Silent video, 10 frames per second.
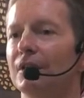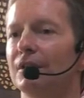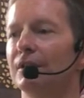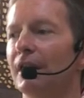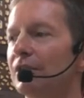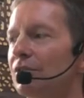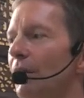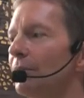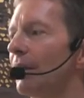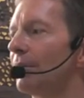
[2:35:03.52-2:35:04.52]
then
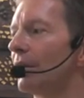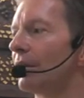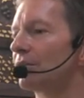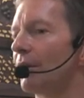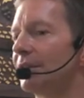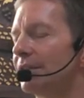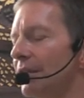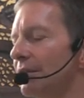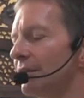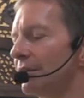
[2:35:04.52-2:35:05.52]
Swarup Damodar Swami
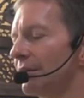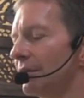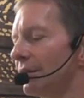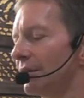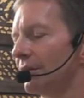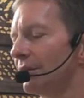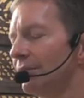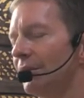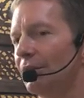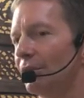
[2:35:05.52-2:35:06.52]
said,
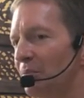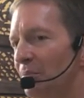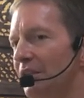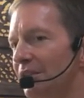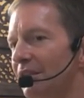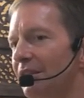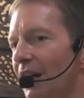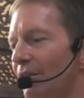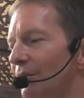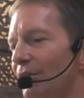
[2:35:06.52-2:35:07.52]
My Lord, please sit
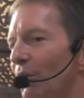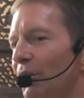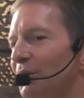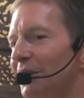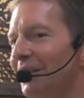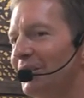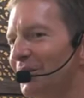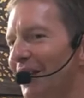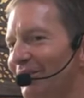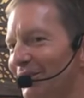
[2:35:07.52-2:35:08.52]
down. No one will eat
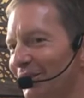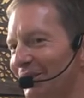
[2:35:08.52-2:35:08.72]
without you.